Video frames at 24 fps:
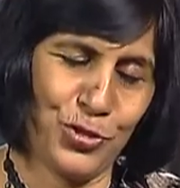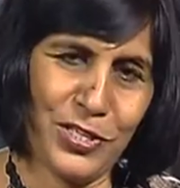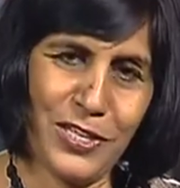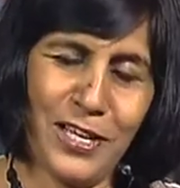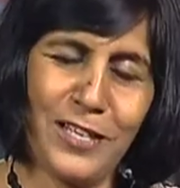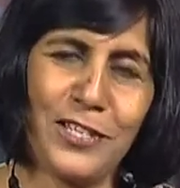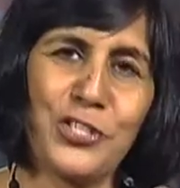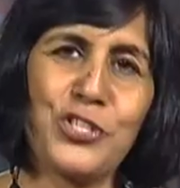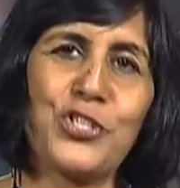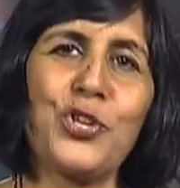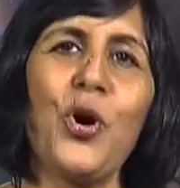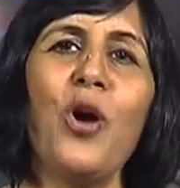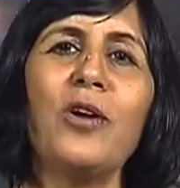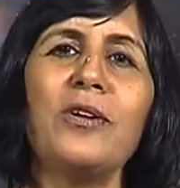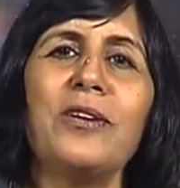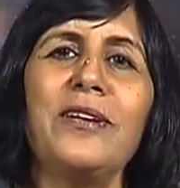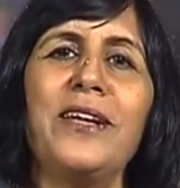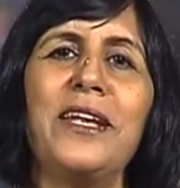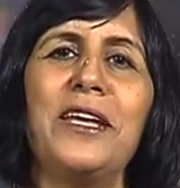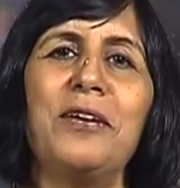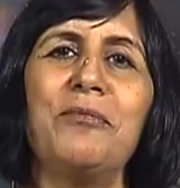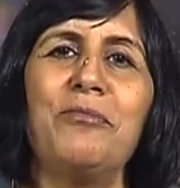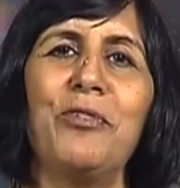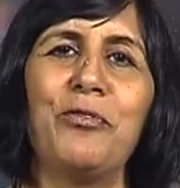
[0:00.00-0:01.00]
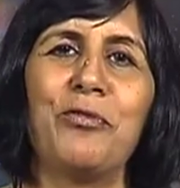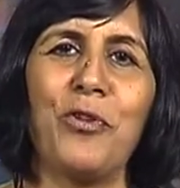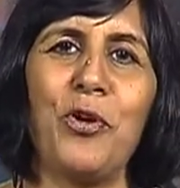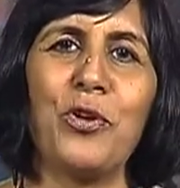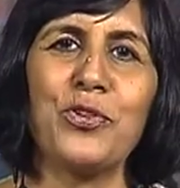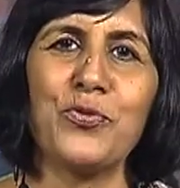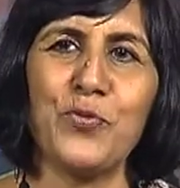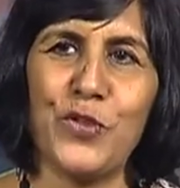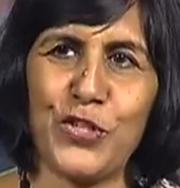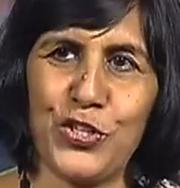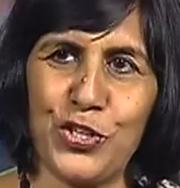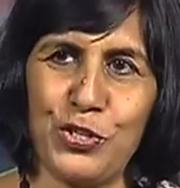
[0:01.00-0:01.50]
Her short name, of
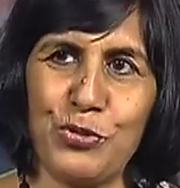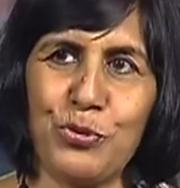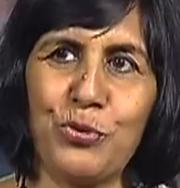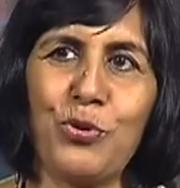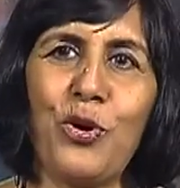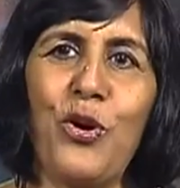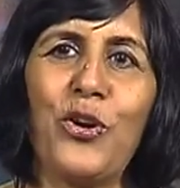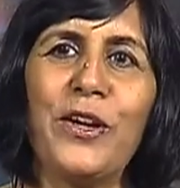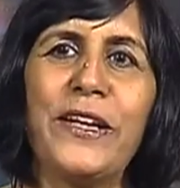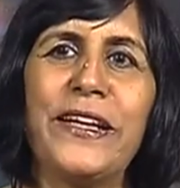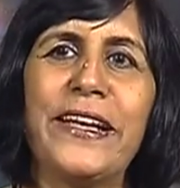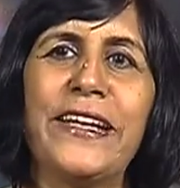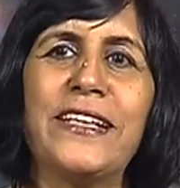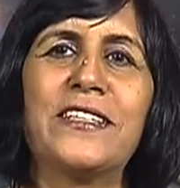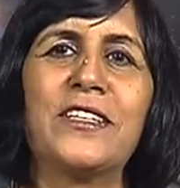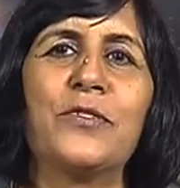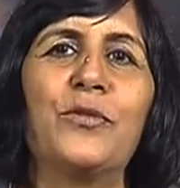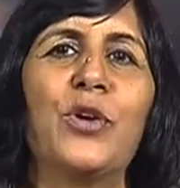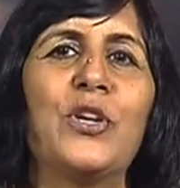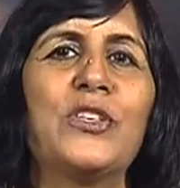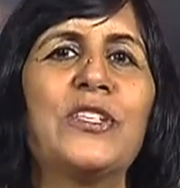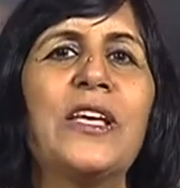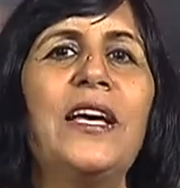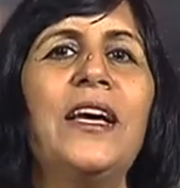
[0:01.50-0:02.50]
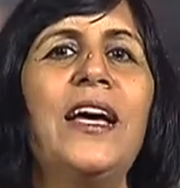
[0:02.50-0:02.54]
course, which she took on later, was